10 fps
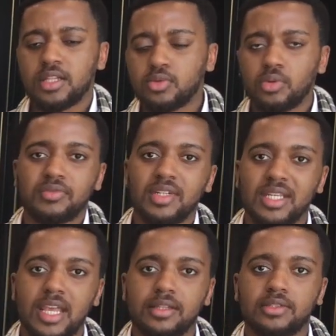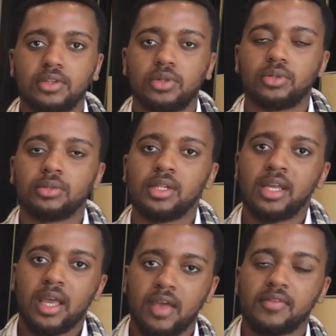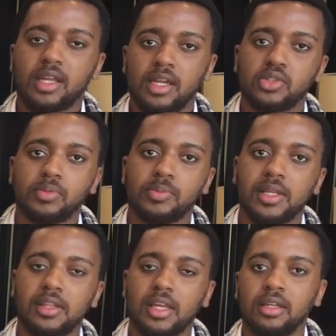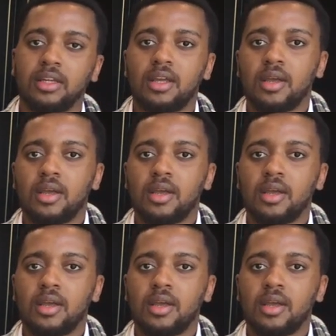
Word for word: that sort of negates the whole having an SOP thing.